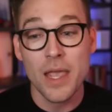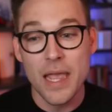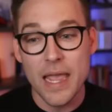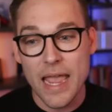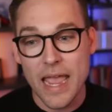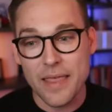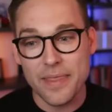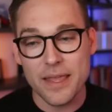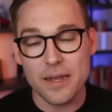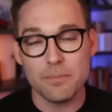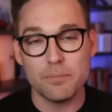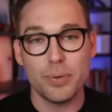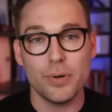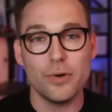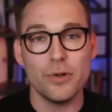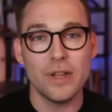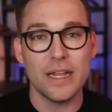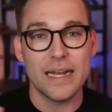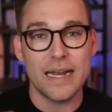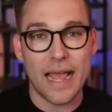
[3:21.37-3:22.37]
and then
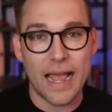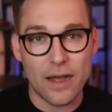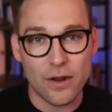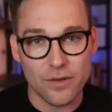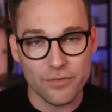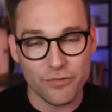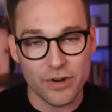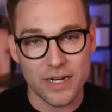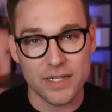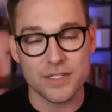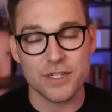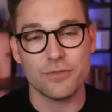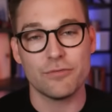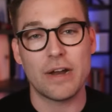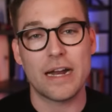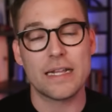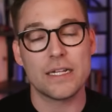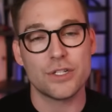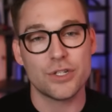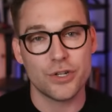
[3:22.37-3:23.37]
pull it out of Redis and
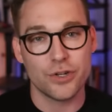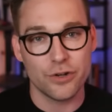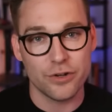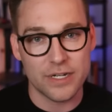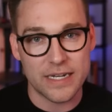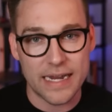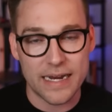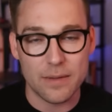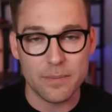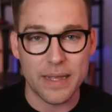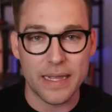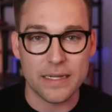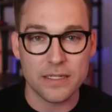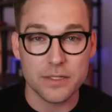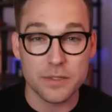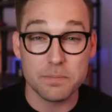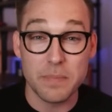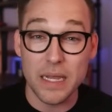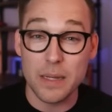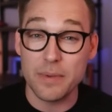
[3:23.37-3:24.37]
write it to your
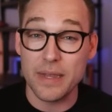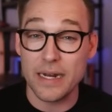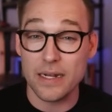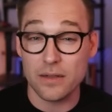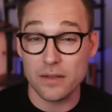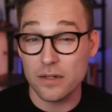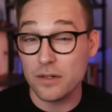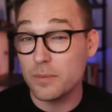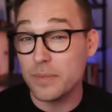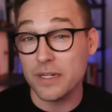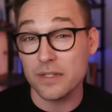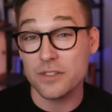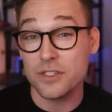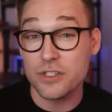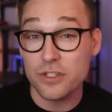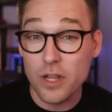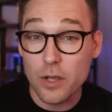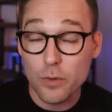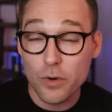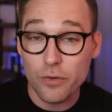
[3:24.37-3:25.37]
database, maybe at a little bit of
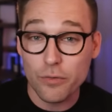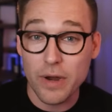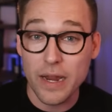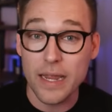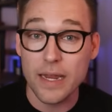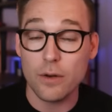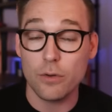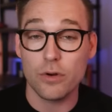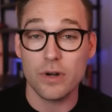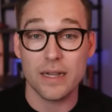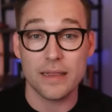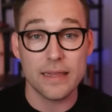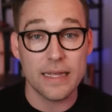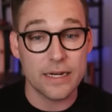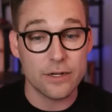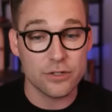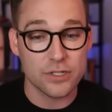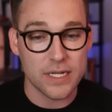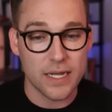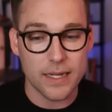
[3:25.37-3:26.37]
slower rate or at a
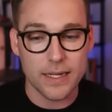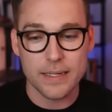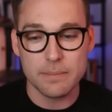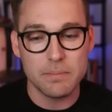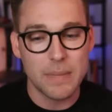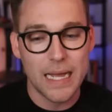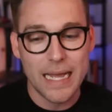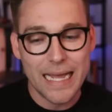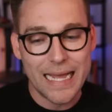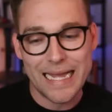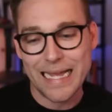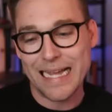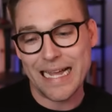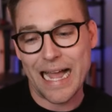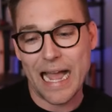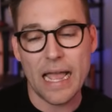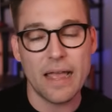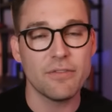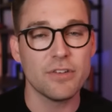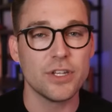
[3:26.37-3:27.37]
later time.
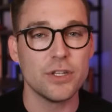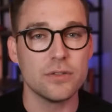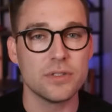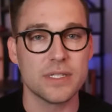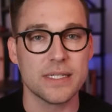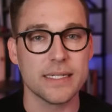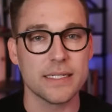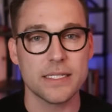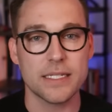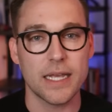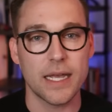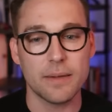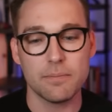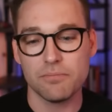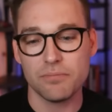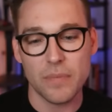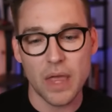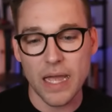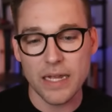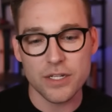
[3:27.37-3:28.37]
I haven't used this yet.
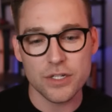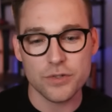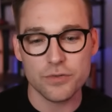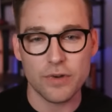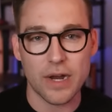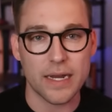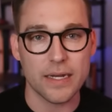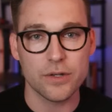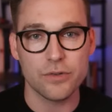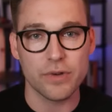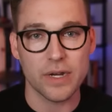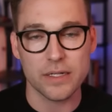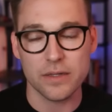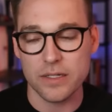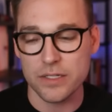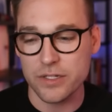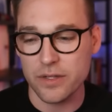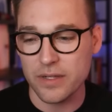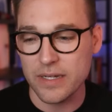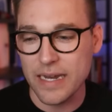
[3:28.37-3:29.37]
I just write
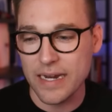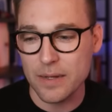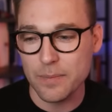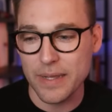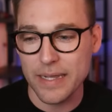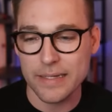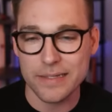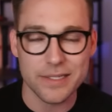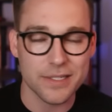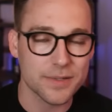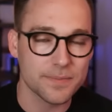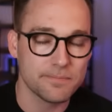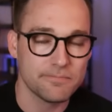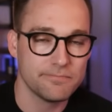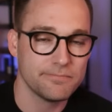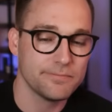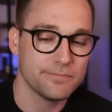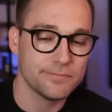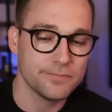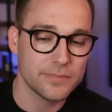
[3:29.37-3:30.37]
directly to the database.
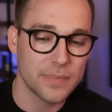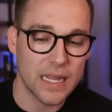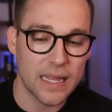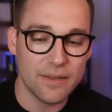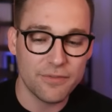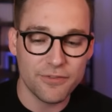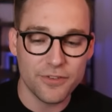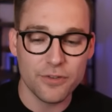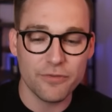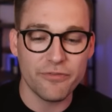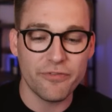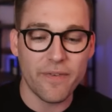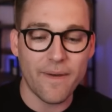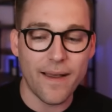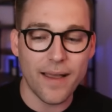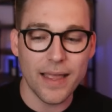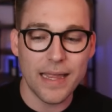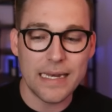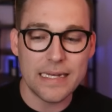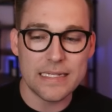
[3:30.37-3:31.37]
If you
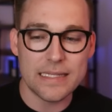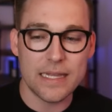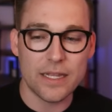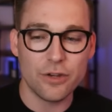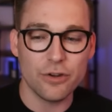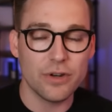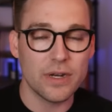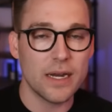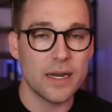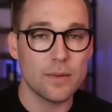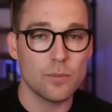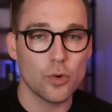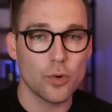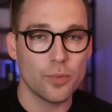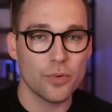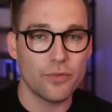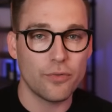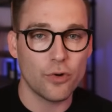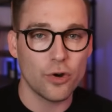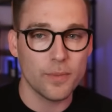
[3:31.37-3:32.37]
find that you're needing more
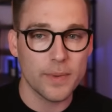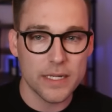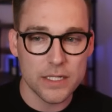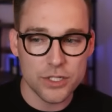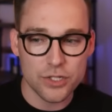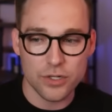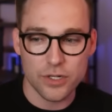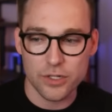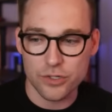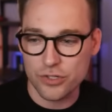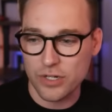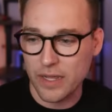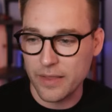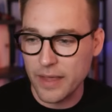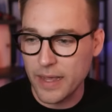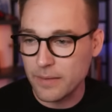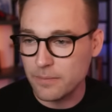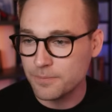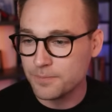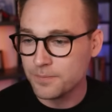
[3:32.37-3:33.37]
performance, you can try that.